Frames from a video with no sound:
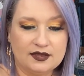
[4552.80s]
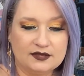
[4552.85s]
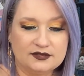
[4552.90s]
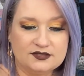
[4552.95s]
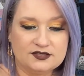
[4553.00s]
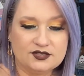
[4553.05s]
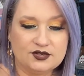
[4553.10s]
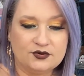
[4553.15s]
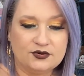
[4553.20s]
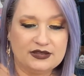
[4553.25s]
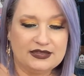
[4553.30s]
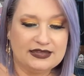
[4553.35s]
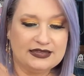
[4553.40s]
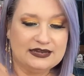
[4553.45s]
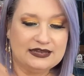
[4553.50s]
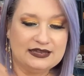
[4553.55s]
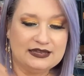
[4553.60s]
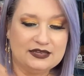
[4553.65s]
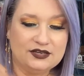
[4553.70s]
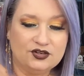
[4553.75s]
So get
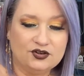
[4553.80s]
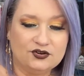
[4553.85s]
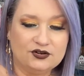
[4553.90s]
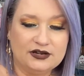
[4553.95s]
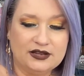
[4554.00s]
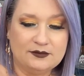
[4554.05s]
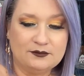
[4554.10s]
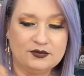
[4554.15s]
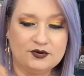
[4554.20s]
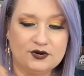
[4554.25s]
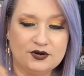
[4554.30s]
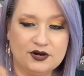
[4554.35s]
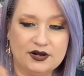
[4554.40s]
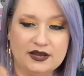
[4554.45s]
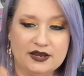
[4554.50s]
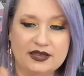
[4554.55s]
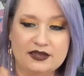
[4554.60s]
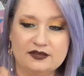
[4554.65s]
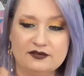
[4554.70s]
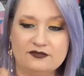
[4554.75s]
in your number
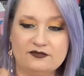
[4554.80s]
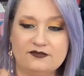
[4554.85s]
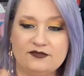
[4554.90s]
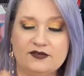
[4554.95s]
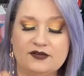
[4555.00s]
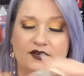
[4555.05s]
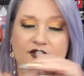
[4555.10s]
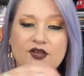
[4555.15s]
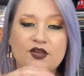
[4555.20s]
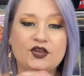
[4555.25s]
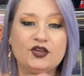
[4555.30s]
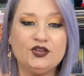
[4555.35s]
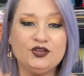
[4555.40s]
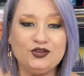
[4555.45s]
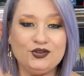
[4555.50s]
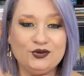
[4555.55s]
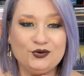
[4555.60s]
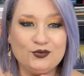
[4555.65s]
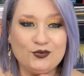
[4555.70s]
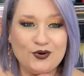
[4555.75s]
if
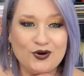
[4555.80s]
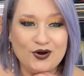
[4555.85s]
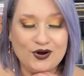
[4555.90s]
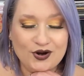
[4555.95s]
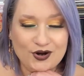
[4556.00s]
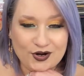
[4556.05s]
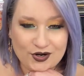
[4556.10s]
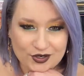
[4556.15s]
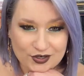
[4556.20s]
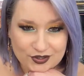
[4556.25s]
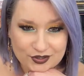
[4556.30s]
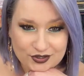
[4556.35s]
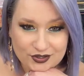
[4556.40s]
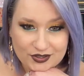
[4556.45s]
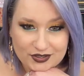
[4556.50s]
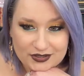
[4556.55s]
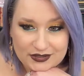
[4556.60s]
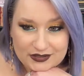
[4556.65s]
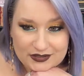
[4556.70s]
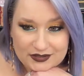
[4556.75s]
you are
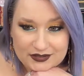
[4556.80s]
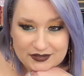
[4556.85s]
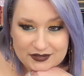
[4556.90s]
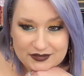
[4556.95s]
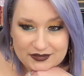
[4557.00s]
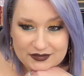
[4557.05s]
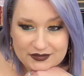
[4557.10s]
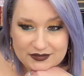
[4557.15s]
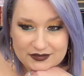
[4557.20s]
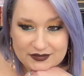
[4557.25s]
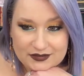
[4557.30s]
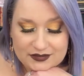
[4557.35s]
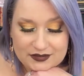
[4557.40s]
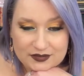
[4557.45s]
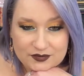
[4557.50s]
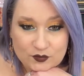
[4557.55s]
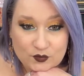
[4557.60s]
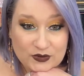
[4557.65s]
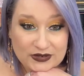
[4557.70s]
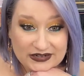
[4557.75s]

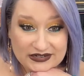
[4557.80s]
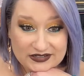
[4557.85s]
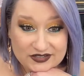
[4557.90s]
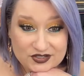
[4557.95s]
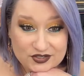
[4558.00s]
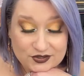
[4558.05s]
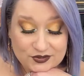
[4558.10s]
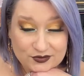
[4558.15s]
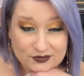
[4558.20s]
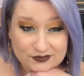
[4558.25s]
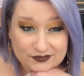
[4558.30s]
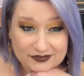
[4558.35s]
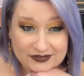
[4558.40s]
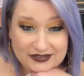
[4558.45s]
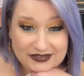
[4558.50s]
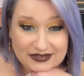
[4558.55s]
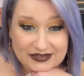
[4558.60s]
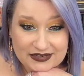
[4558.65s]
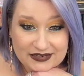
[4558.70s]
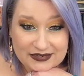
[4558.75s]
wanting to,
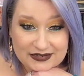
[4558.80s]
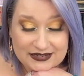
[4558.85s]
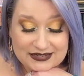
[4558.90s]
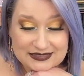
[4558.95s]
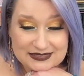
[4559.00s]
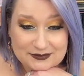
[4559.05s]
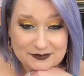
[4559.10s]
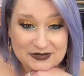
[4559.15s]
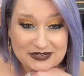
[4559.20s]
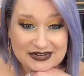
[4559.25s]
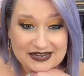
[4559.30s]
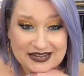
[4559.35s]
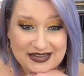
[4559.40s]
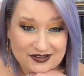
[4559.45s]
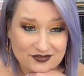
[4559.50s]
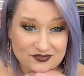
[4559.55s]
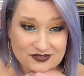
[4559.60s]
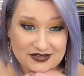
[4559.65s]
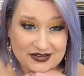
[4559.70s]
because I'm going to count